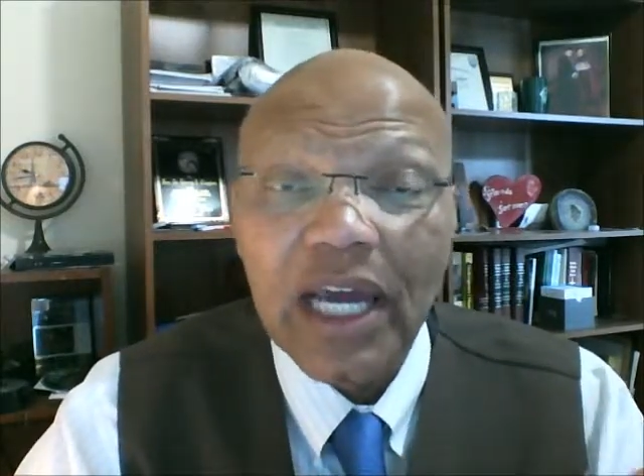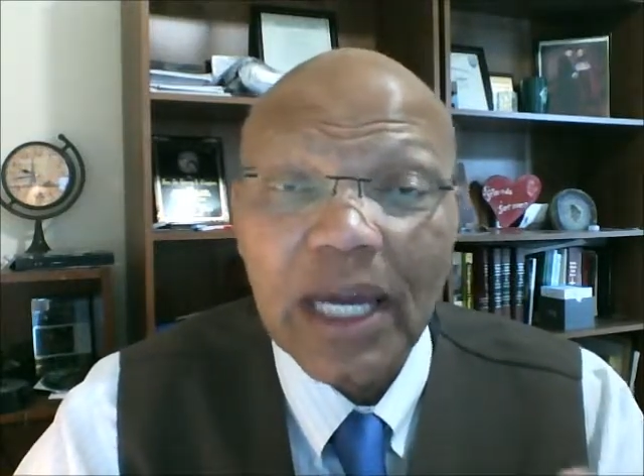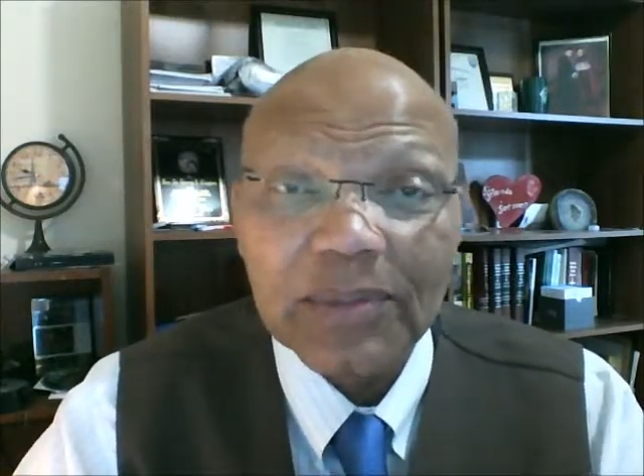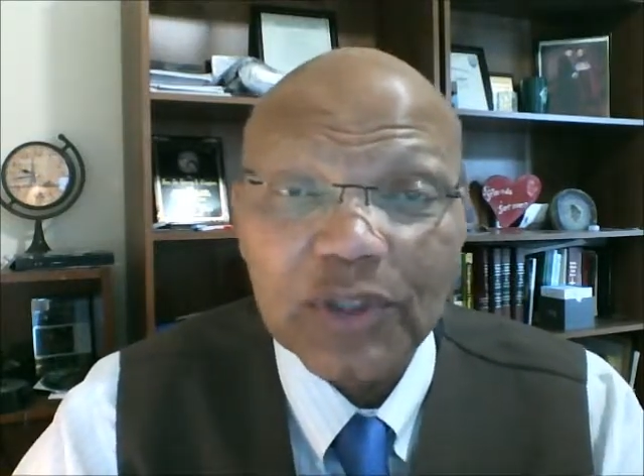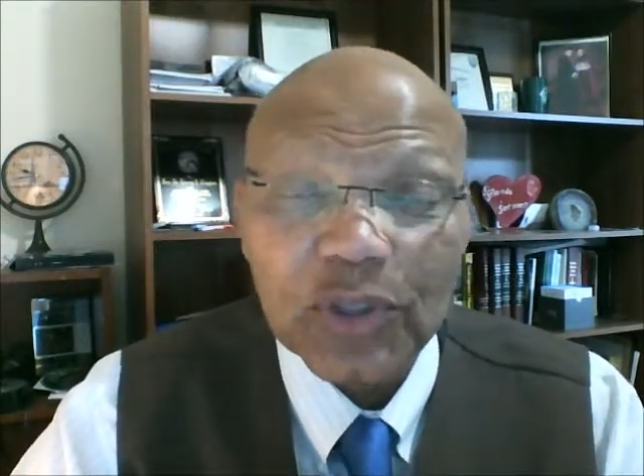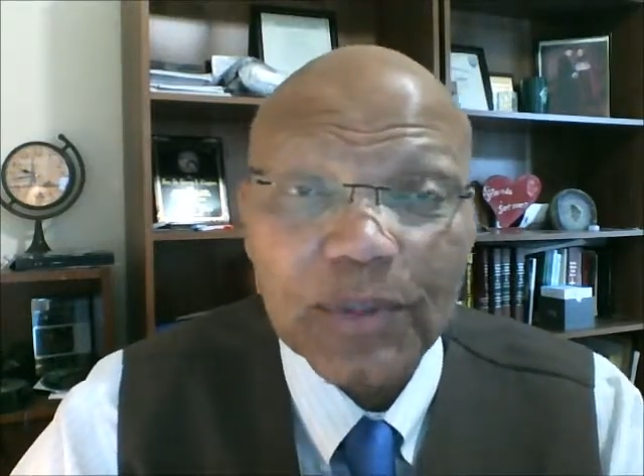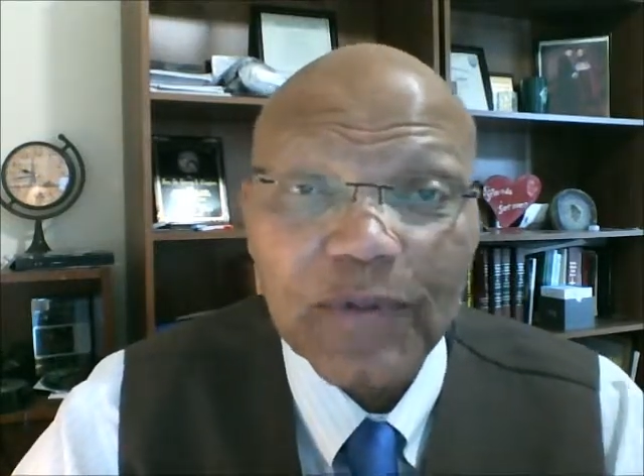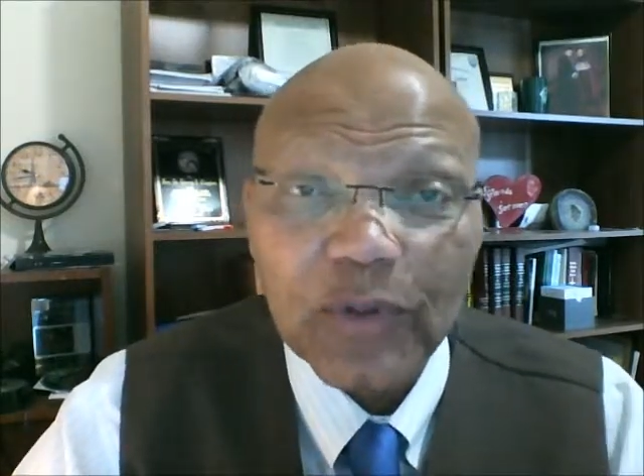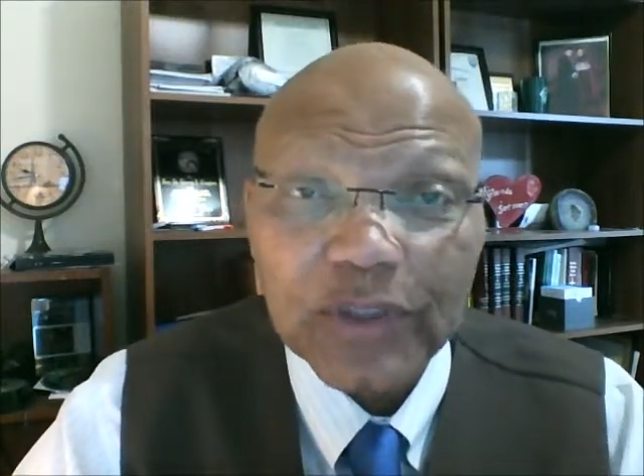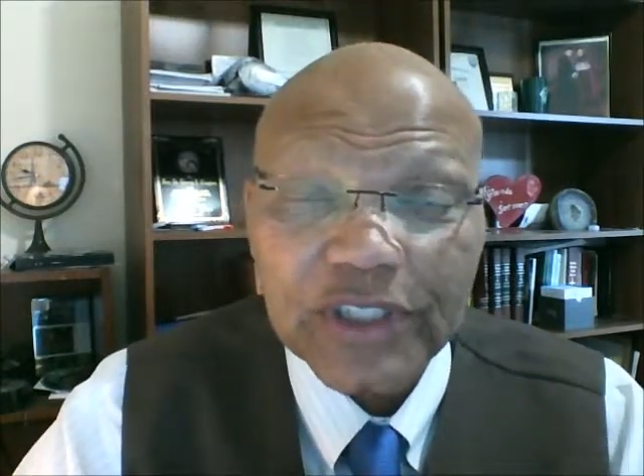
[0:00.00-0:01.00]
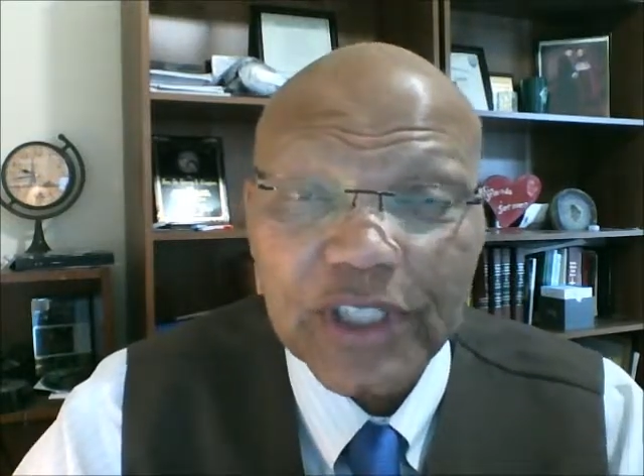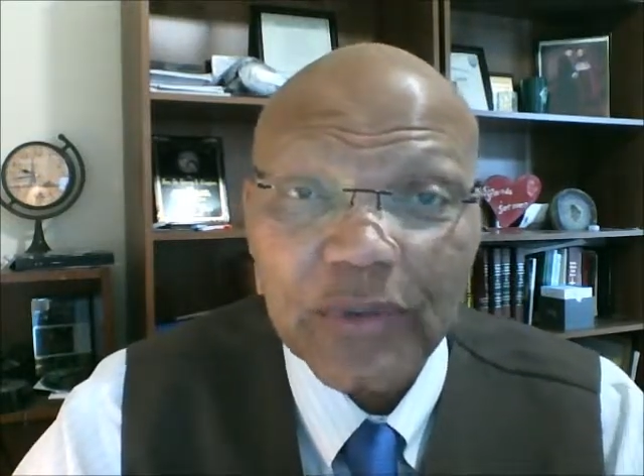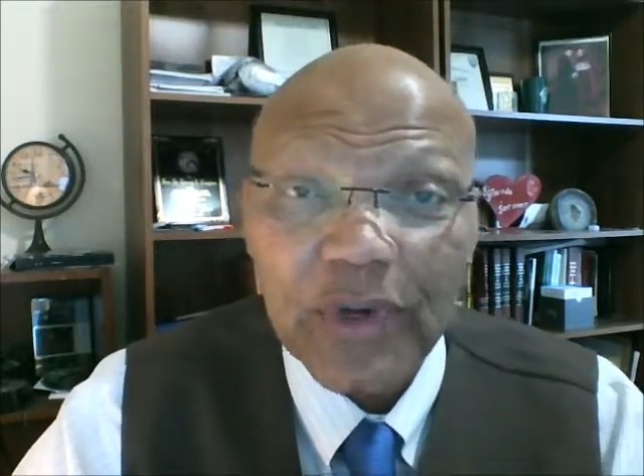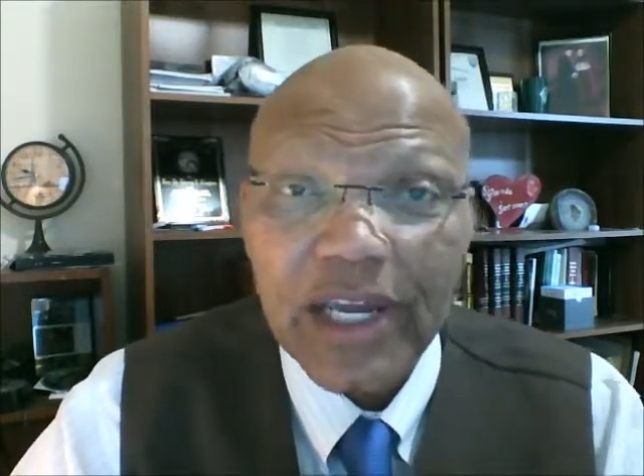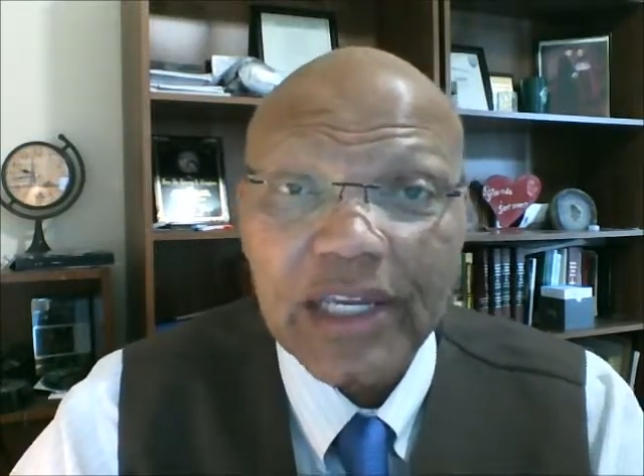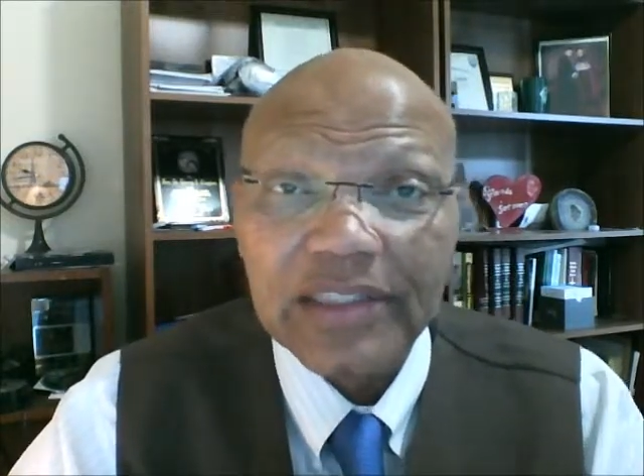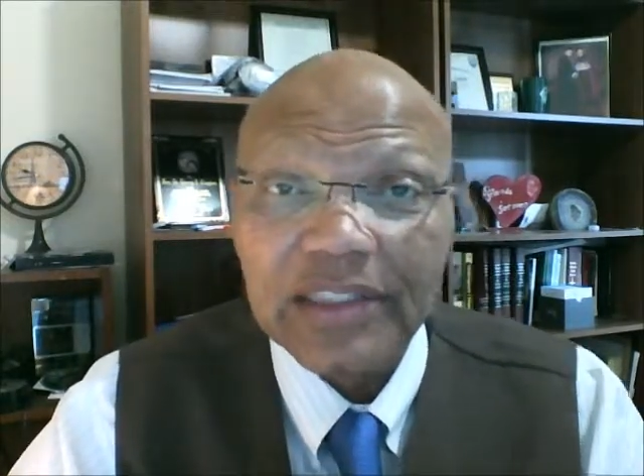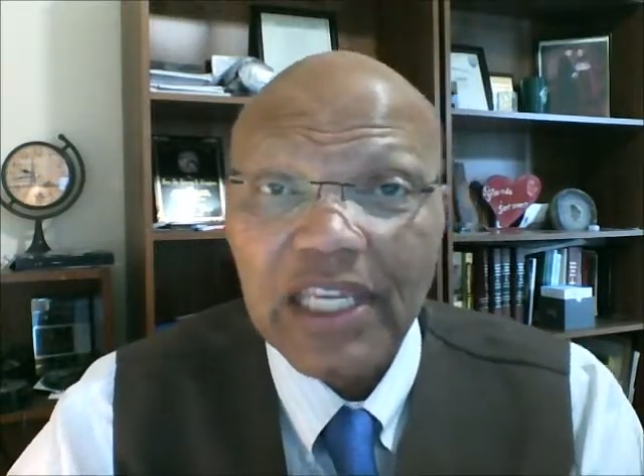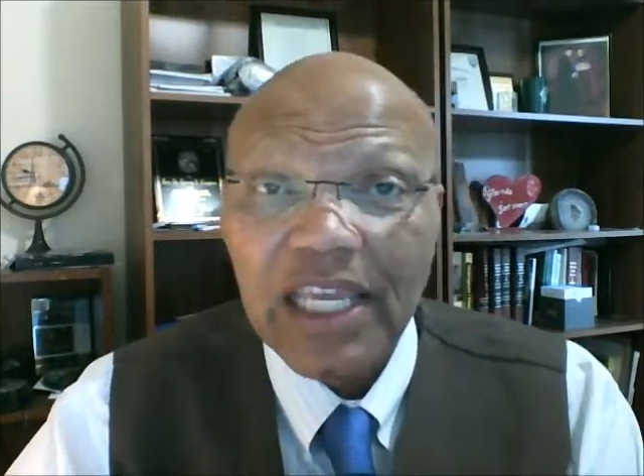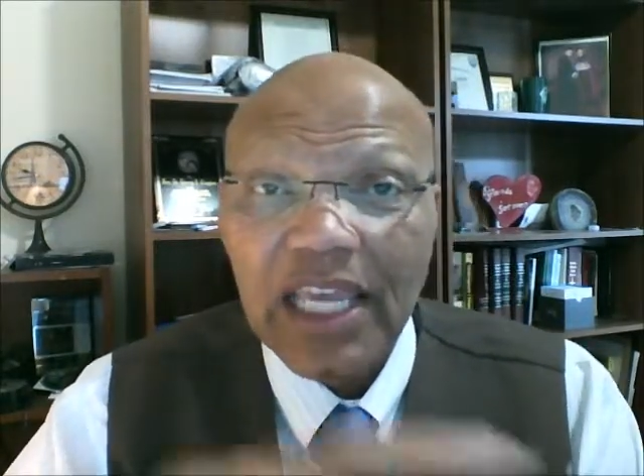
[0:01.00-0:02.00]
I'm sure, before sunrise,
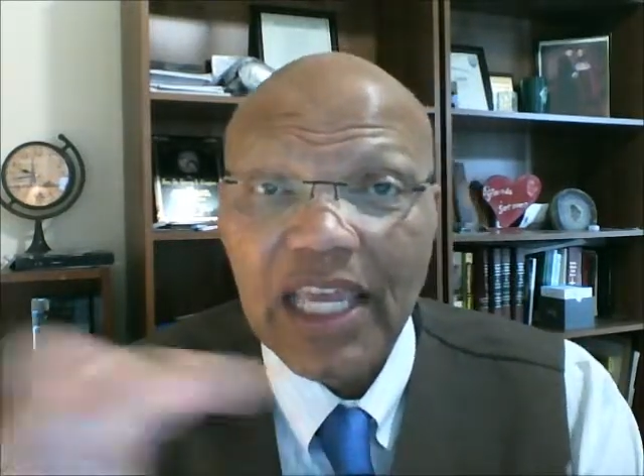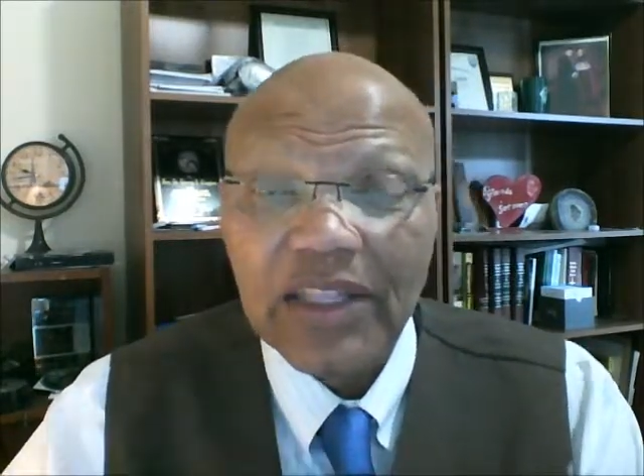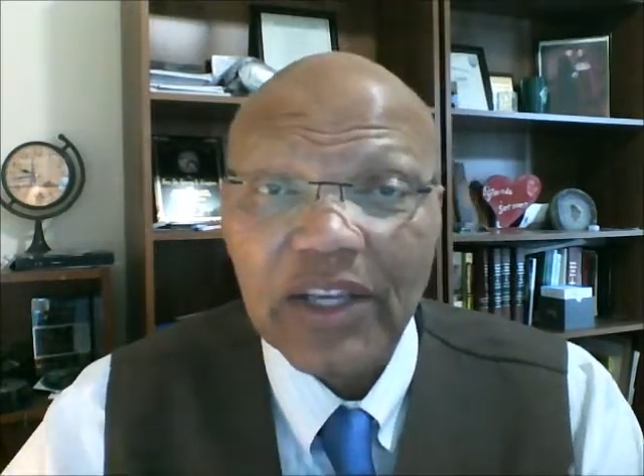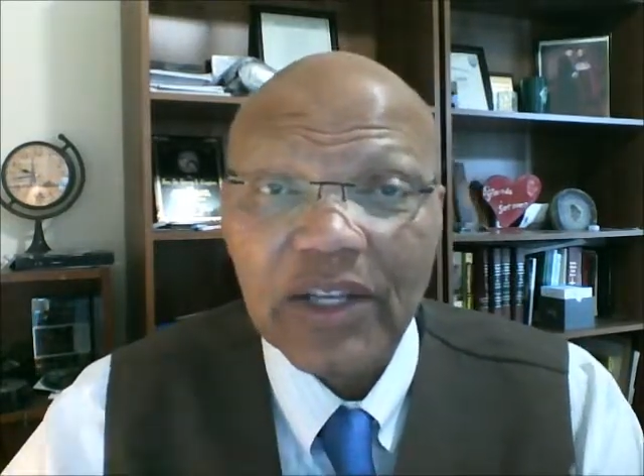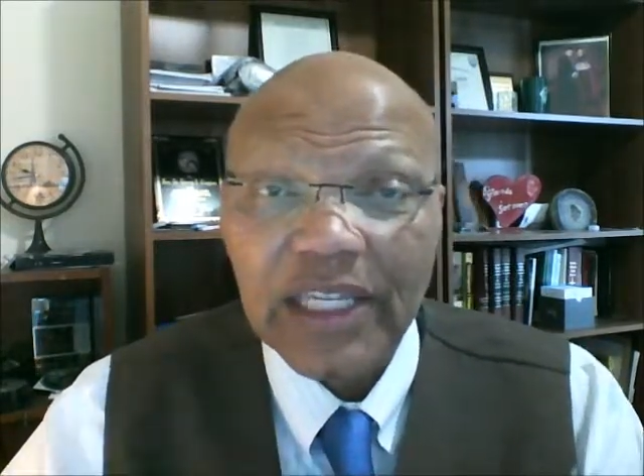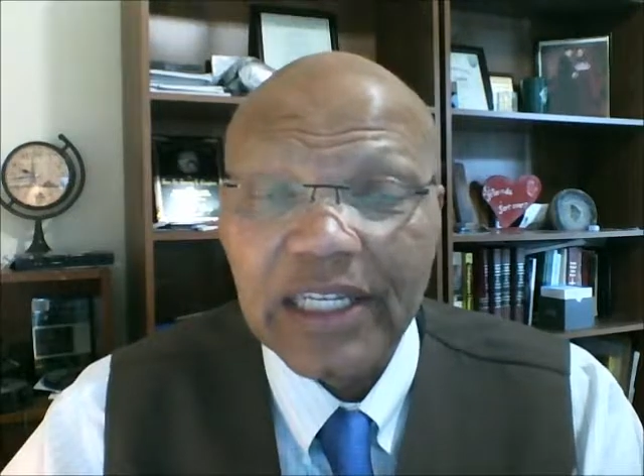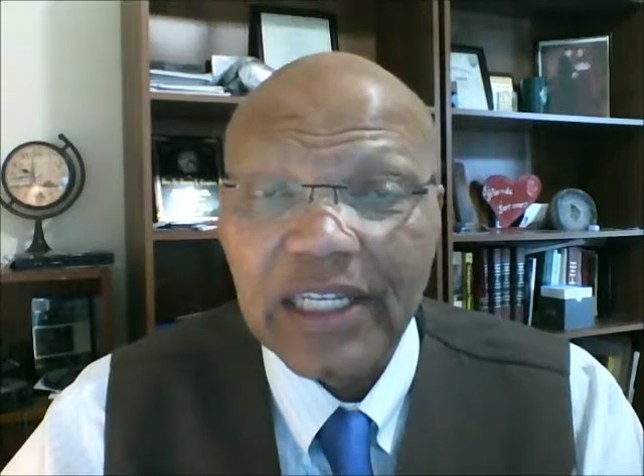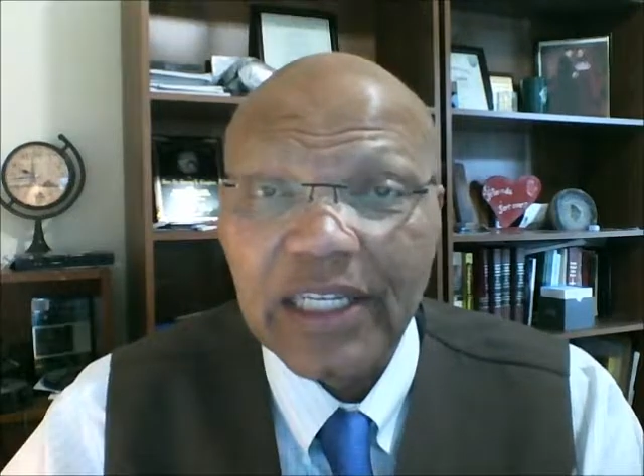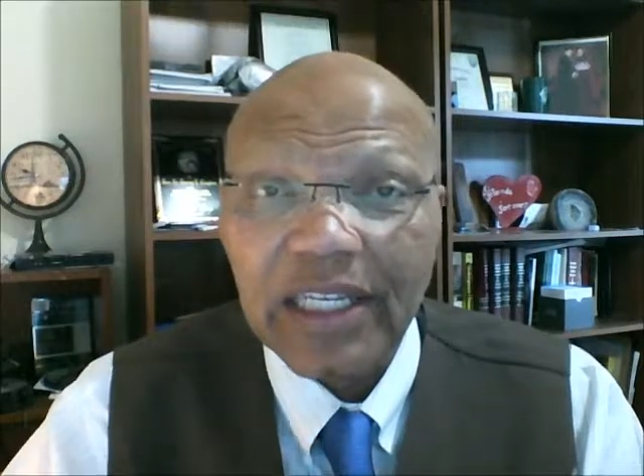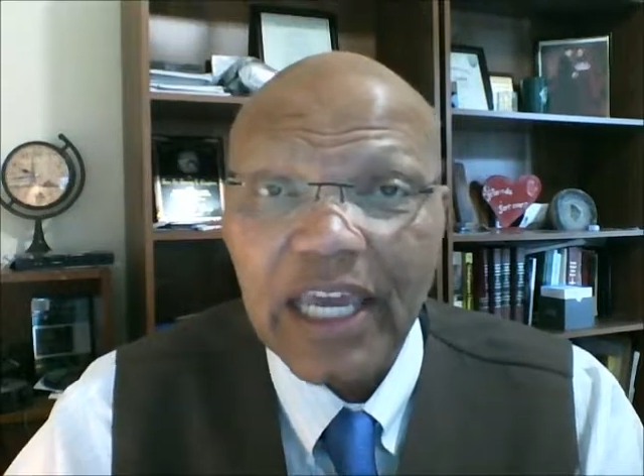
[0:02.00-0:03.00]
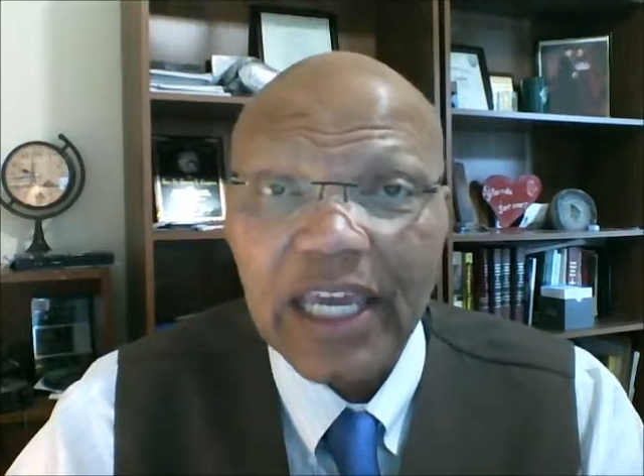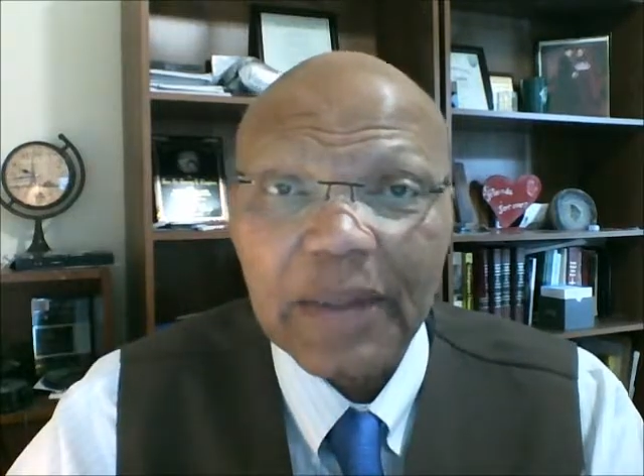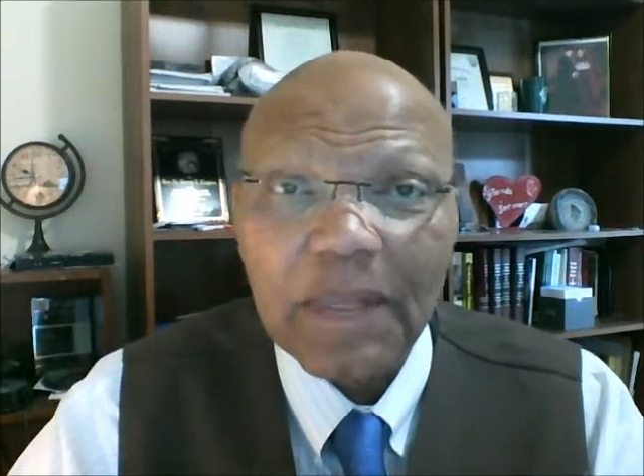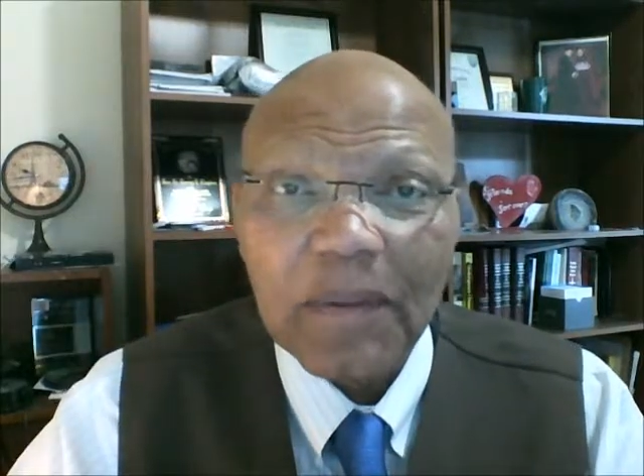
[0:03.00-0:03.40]
and there late at night.